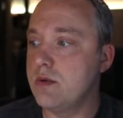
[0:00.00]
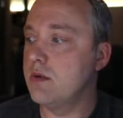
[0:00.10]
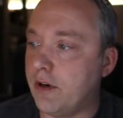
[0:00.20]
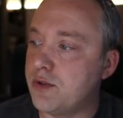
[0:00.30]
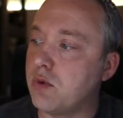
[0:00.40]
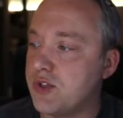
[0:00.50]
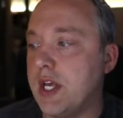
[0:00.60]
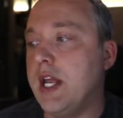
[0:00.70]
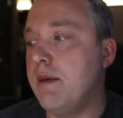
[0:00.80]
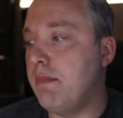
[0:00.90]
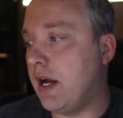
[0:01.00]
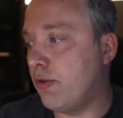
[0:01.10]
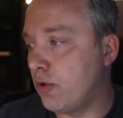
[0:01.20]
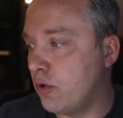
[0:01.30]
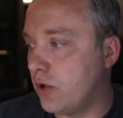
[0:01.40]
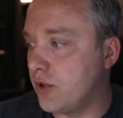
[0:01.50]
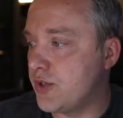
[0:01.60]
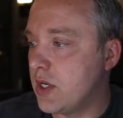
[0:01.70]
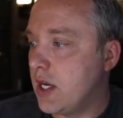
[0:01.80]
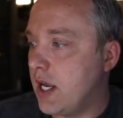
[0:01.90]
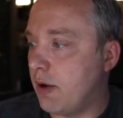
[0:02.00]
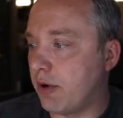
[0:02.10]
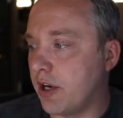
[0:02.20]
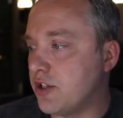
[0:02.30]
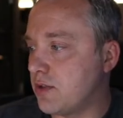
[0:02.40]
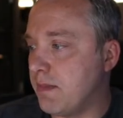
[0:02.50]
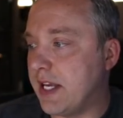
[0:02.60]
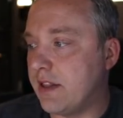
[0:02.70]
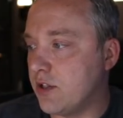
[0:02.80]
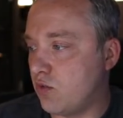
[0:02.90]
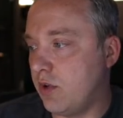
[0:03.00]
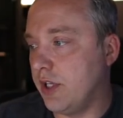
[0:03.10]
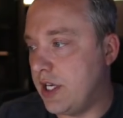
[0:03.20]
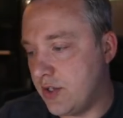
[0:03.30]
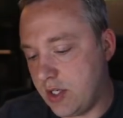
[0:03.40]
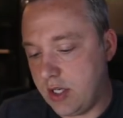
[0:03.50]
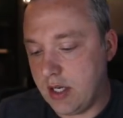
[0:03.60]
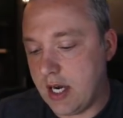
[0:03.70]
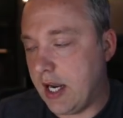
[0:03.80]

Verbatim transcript: So first we'll set inbound rules, and we're going to just make this really easy.